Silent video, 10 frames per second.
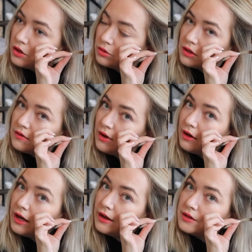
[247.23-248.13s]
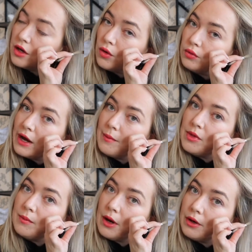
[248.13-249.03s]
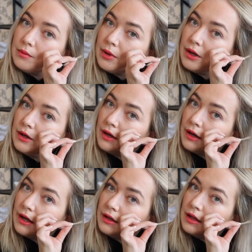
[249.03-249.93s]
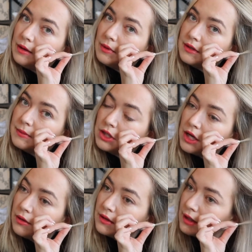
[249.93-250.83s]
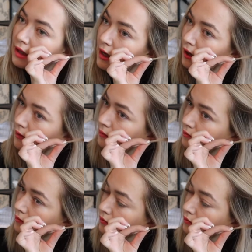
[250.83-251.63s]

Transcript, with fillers: towards the very end I'll wrap the bottom part, and again keep as much out as I can,